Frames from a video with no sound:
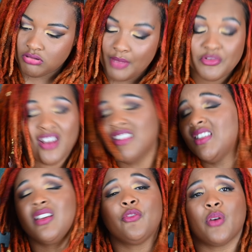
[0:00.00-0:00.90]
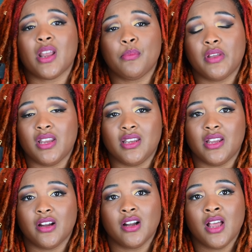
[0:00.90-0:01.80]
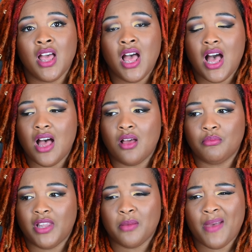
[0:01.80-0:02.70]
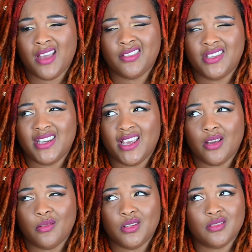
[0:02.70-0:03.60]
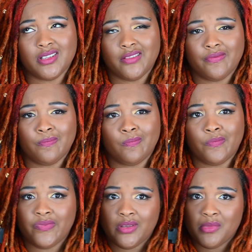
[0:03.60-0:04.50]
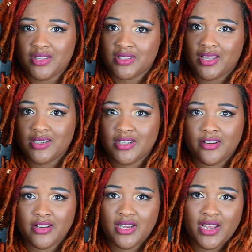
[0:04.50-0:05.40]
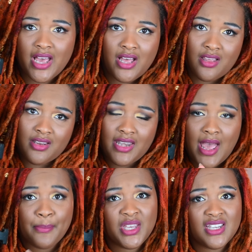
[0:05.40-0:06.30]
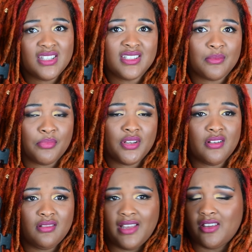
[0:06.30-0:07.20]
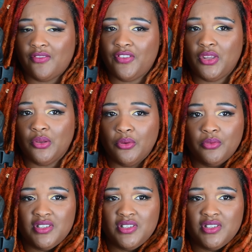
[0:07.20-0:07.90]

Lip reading: I'm trying to think of what I put in here. Like back in the day, I would use like female sanitary napkins and put like a few,